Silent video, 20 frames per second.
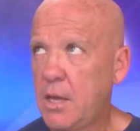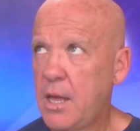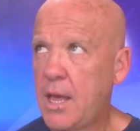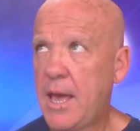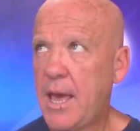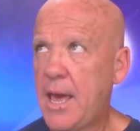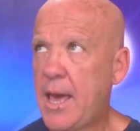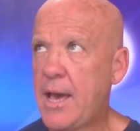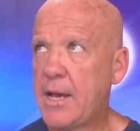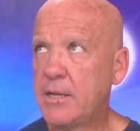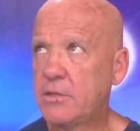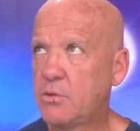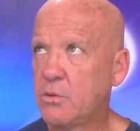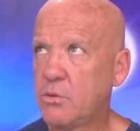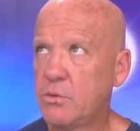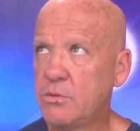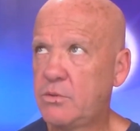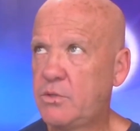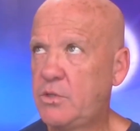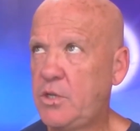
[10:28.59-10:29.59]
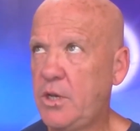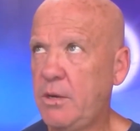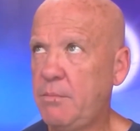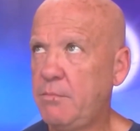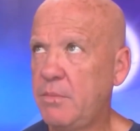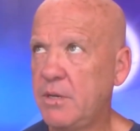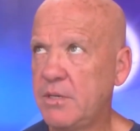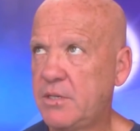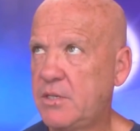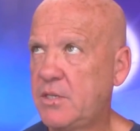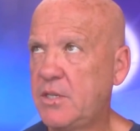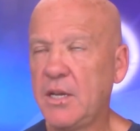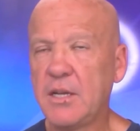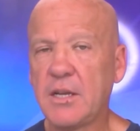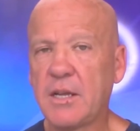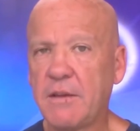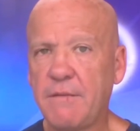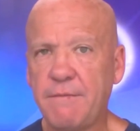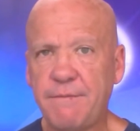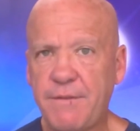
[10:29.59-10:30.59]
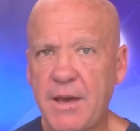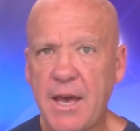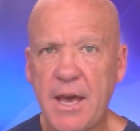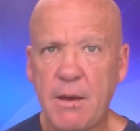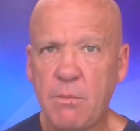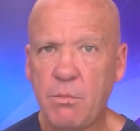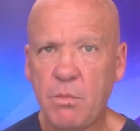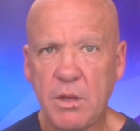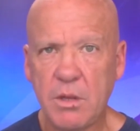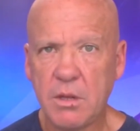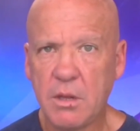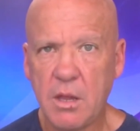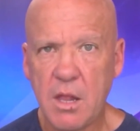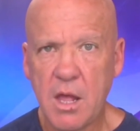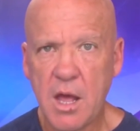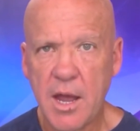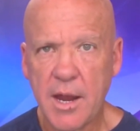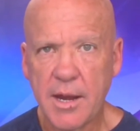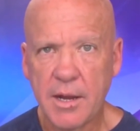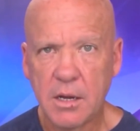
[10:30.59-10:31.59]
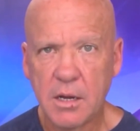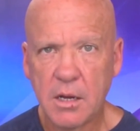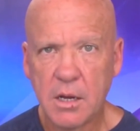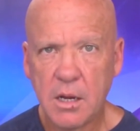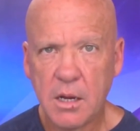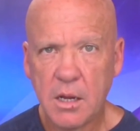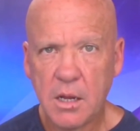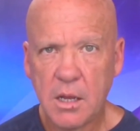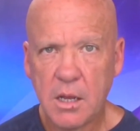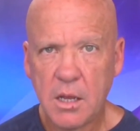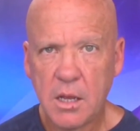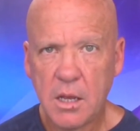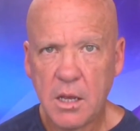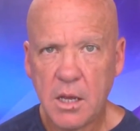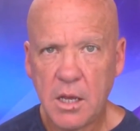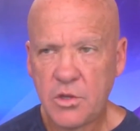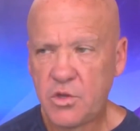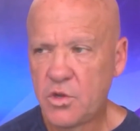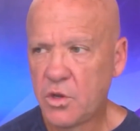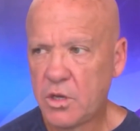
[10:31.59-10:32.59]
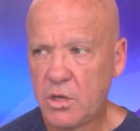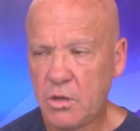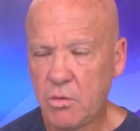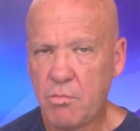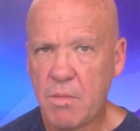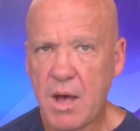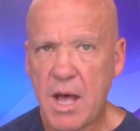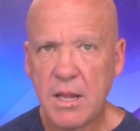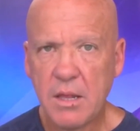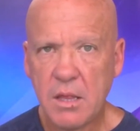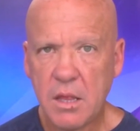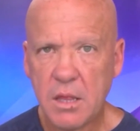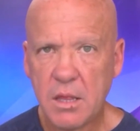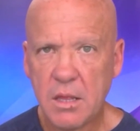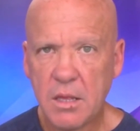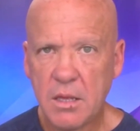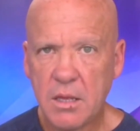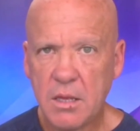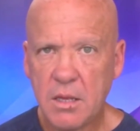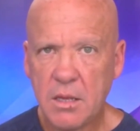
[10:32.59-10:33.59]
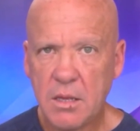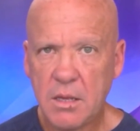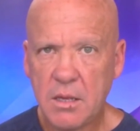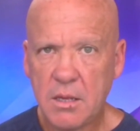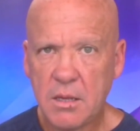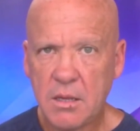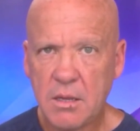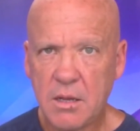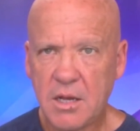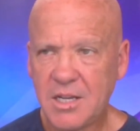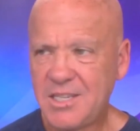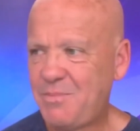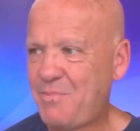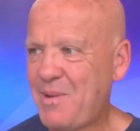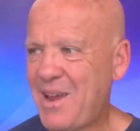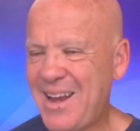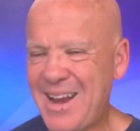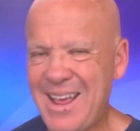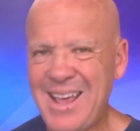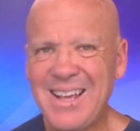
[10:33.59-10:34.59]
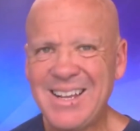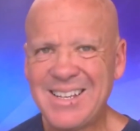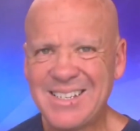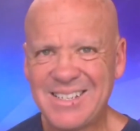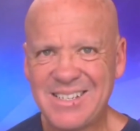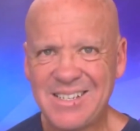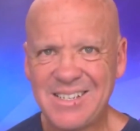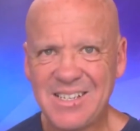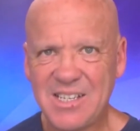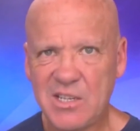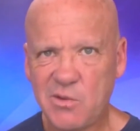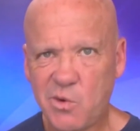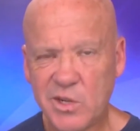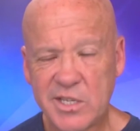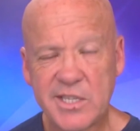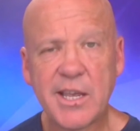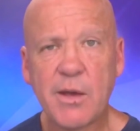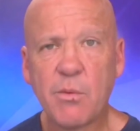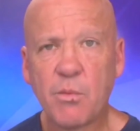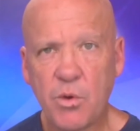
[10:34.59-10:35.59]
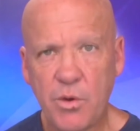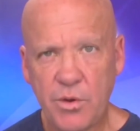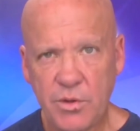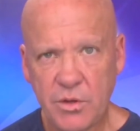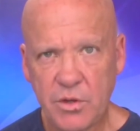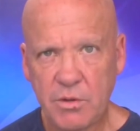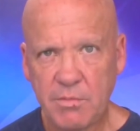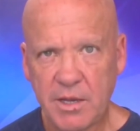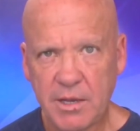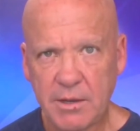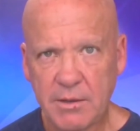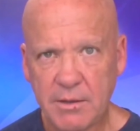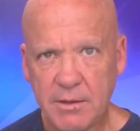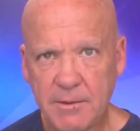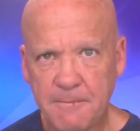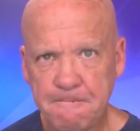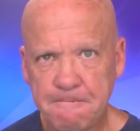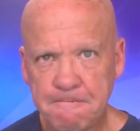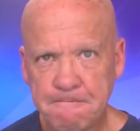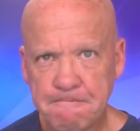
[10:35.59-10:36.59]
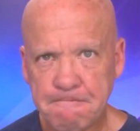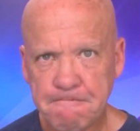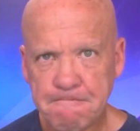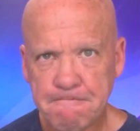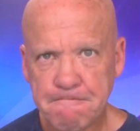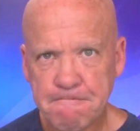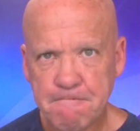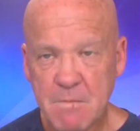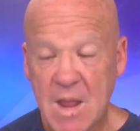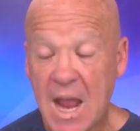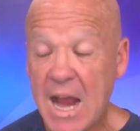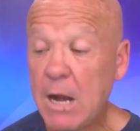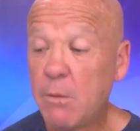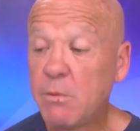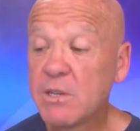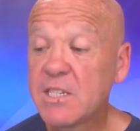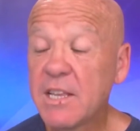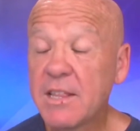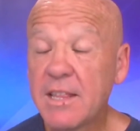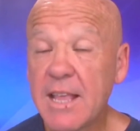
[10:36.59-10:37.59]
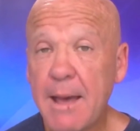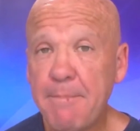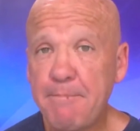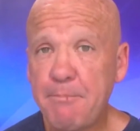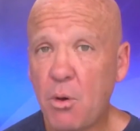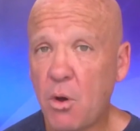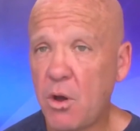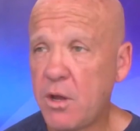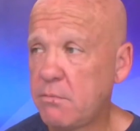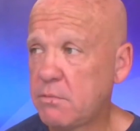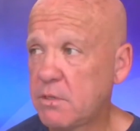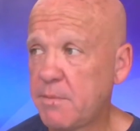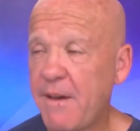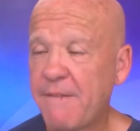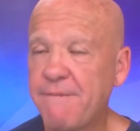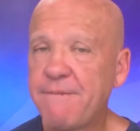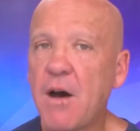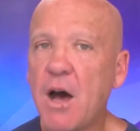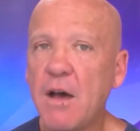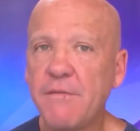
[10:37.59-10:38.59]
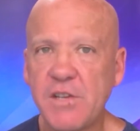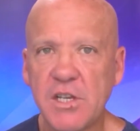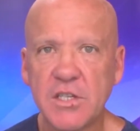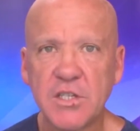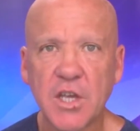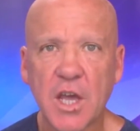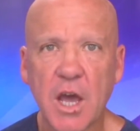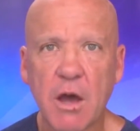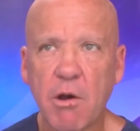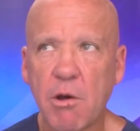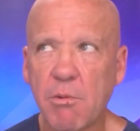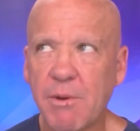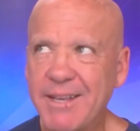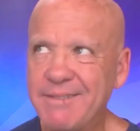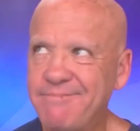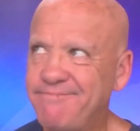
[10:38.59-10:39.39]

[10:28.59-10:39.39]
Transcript: outdoor timber ceiling fan with light. It took you a month. I spent X. What's that worth to me? And it was at that point, it was about 5 years ago, I went,